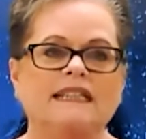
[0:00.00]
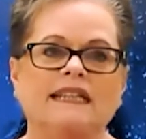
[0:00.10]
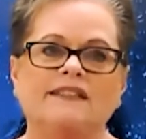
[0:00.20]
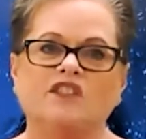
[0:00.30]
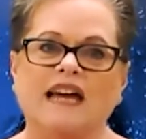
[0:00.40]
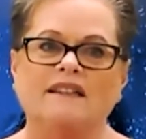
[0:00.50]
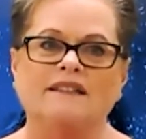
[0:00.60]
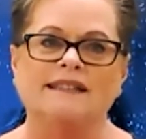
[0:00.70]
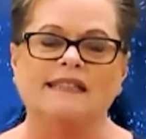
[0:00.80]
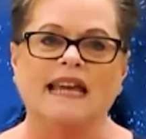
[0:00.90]
needs to
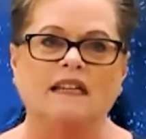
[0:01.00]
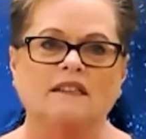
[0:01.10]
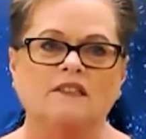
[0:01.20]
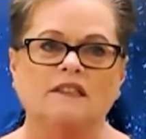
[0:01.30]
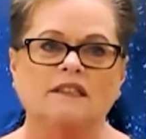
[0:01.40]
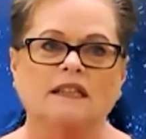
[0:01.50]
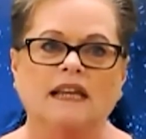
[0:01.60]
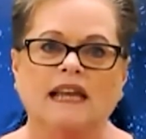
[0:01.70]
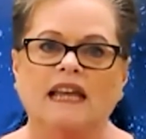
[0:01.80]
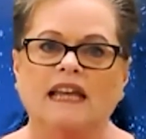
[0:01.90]
understand,
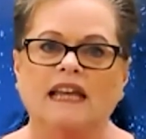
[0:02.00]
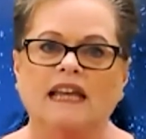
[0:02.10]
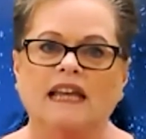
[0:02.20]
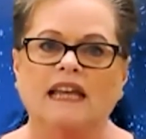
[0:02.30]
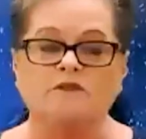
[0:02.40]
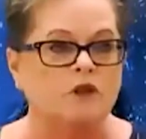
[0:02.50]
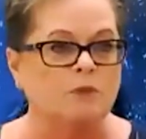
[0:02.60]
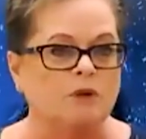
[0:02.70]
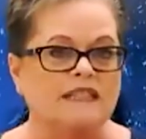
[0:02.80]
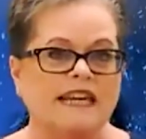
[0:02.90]
again for the
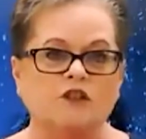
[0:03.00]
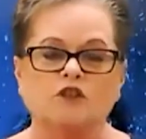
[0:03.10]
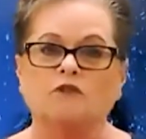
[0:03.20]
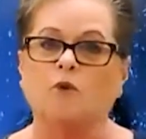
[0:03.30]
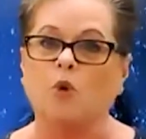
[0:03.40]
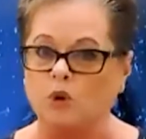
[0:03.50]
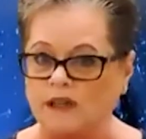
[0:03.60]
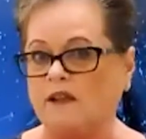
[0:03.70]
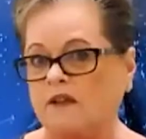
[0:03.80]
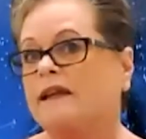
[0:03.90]
protection of all,
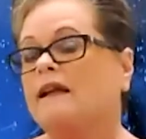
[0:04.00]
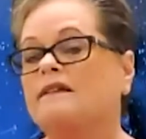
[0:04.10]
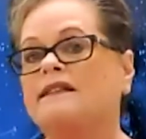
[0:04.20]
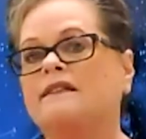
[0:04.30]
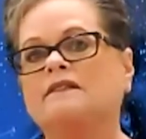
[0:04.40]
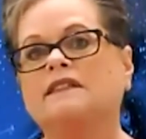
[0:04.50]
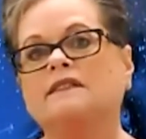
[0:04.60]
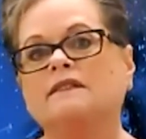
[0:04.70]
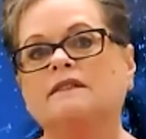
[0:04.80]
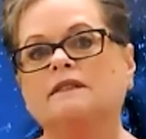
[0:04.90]
including ourselves,
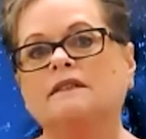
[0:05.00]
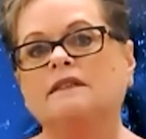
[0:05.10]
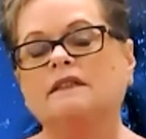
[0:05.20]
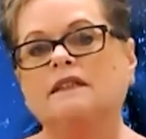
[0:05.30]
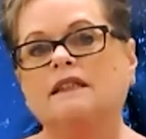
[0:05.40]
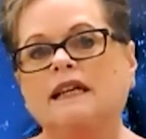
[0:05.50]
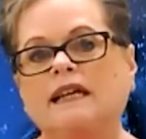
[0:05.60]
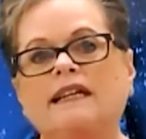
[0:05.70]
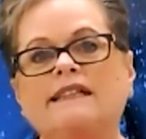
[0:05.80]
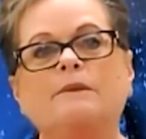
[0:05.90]

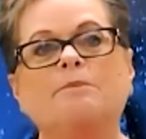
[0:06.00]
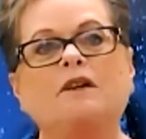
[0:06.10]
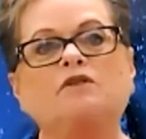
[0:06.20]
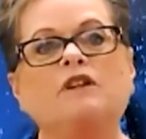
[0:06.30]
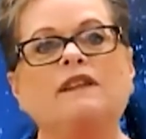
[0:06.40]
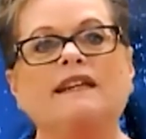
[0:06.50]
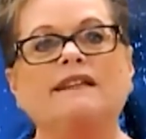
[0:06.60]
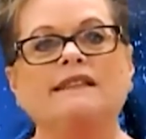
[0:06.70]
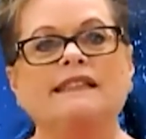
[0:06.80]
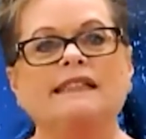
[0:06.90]
is the boundary that
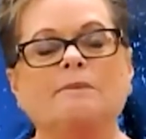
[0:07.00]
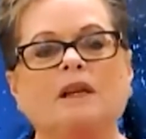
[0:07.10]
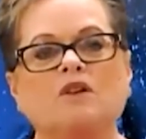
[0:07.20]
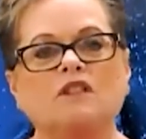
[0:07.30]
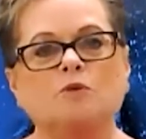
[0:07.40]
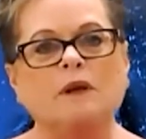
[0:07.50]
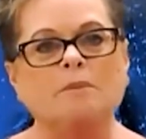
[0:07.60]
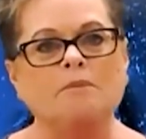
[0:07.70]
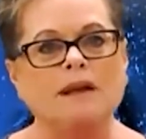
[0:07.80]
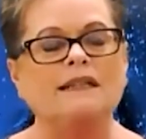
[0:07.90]
exists because we
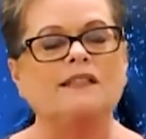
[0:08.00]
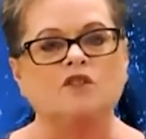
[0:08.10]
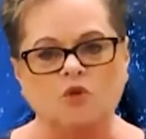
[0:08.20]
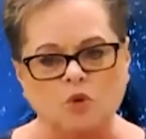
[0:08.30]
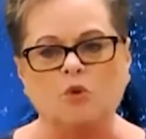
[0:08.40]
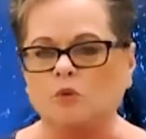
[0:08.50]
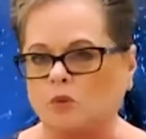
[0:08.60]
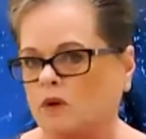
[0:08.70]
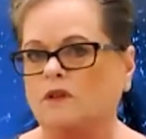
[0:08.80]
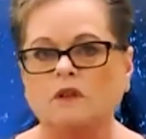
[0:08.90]
must all
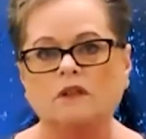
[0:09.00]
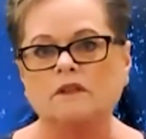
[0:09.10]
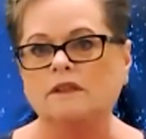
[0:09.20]
work